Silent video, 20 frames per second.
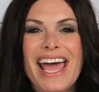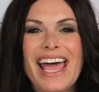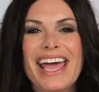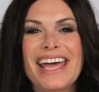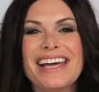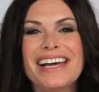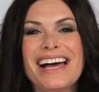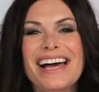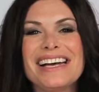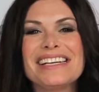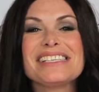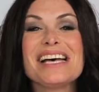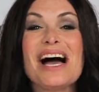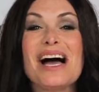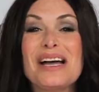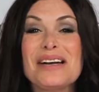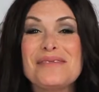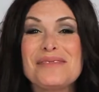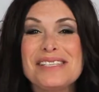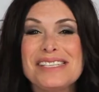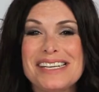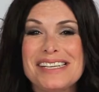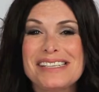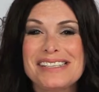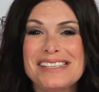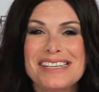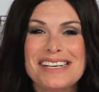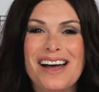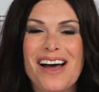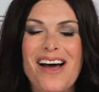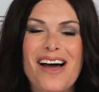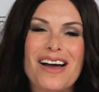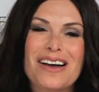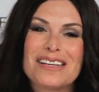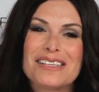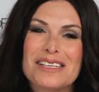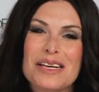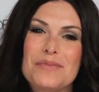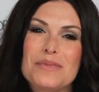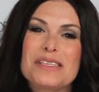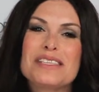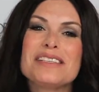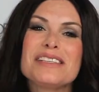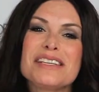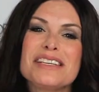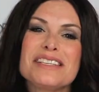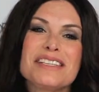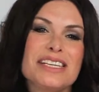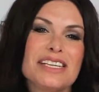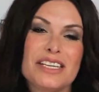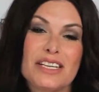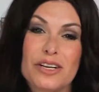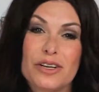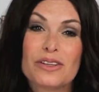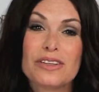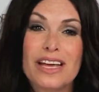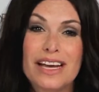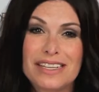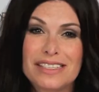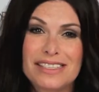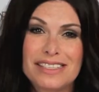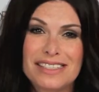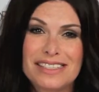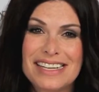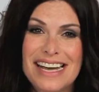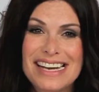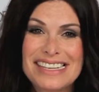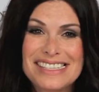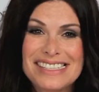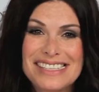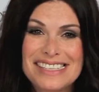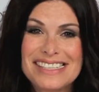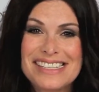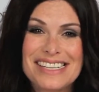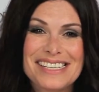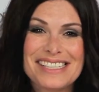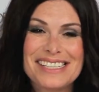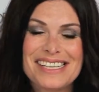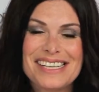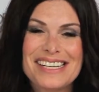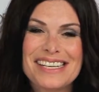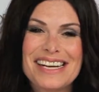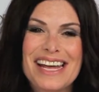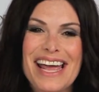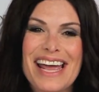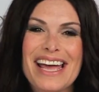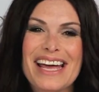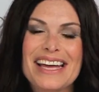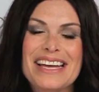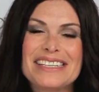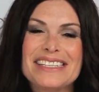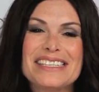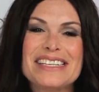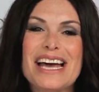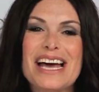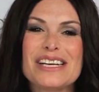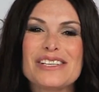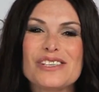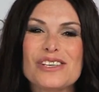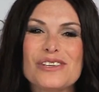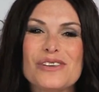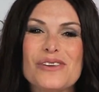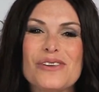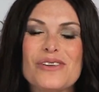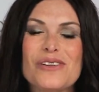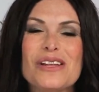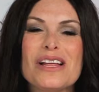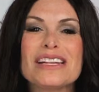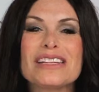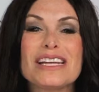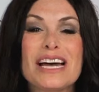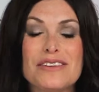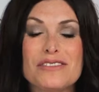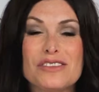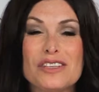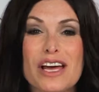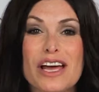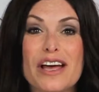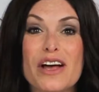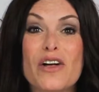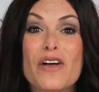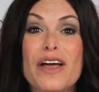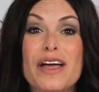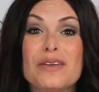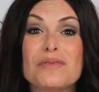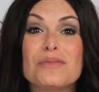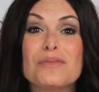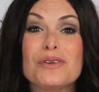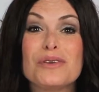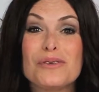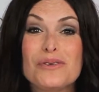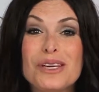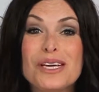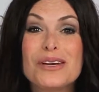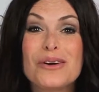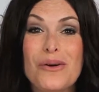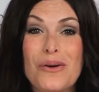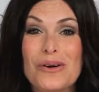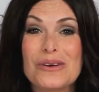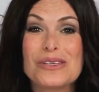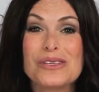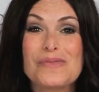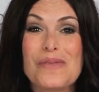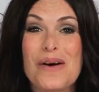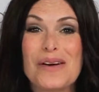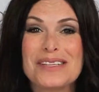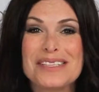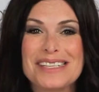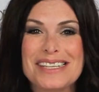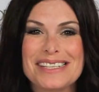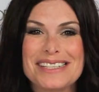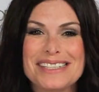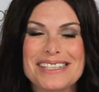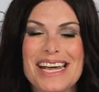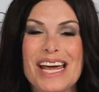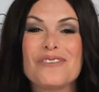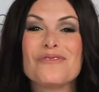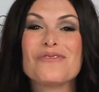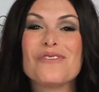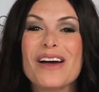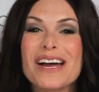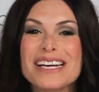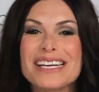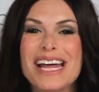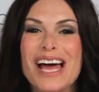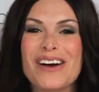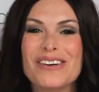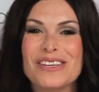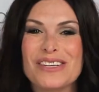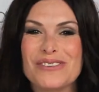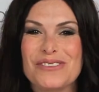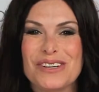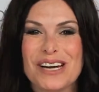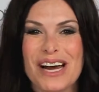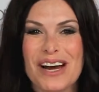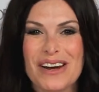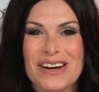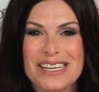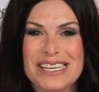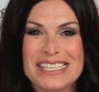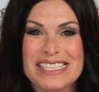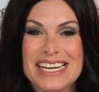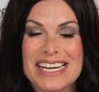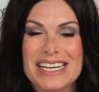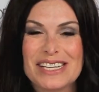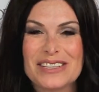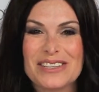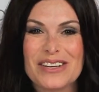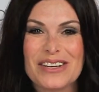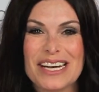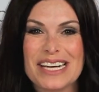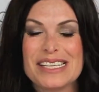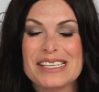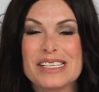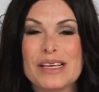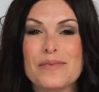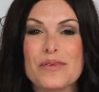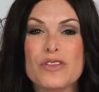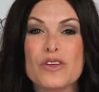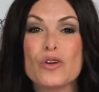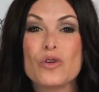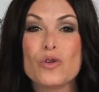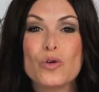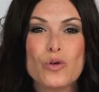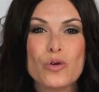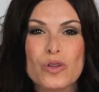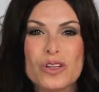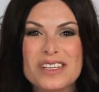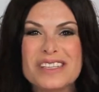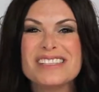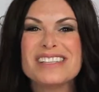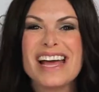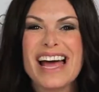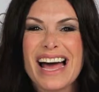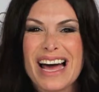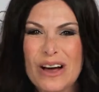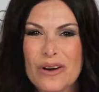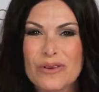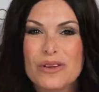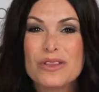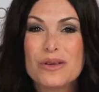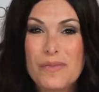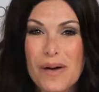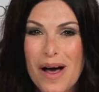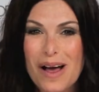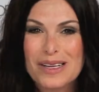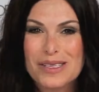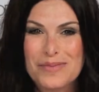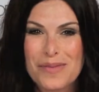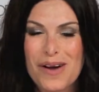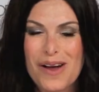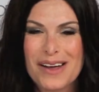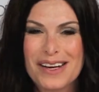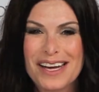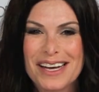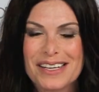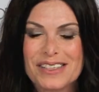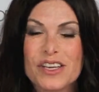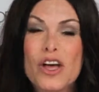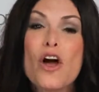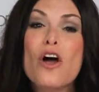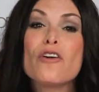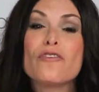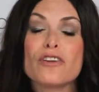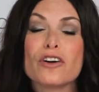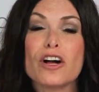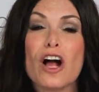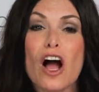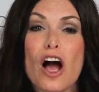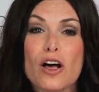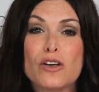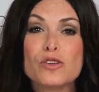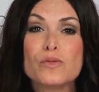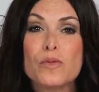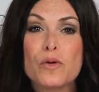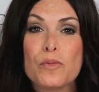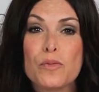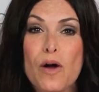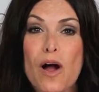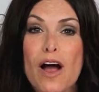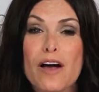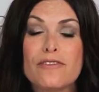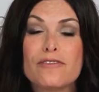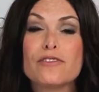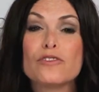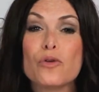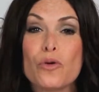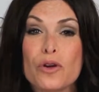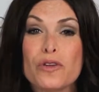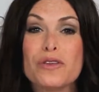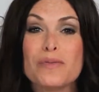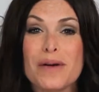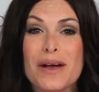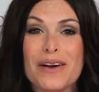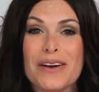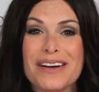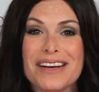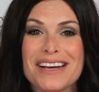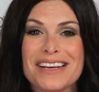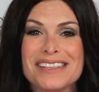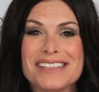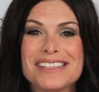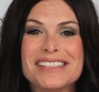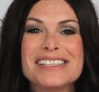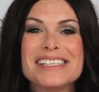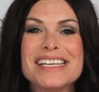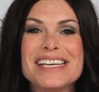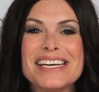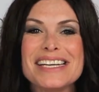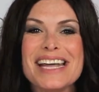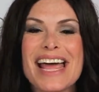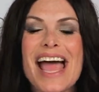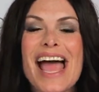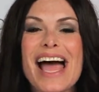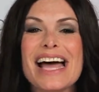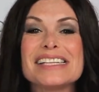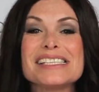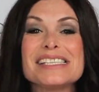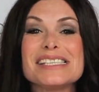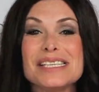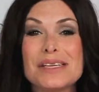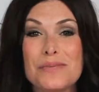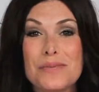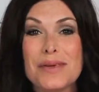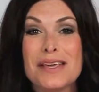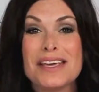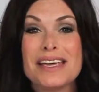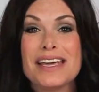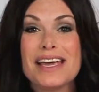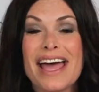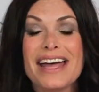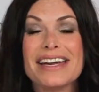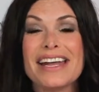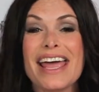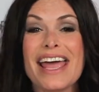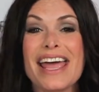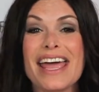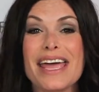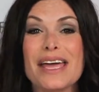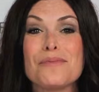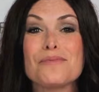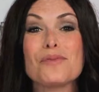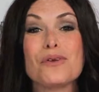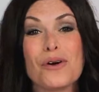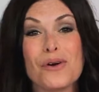Hey guys, I'm Stacy Cox. I'm a 16-year licensed esthetician and a national lifestyle and beauty correspondent. And right now, you and I are going to take a look at some of the coolest out-of-the-box products for Cosmoprof North America's See It at CPNA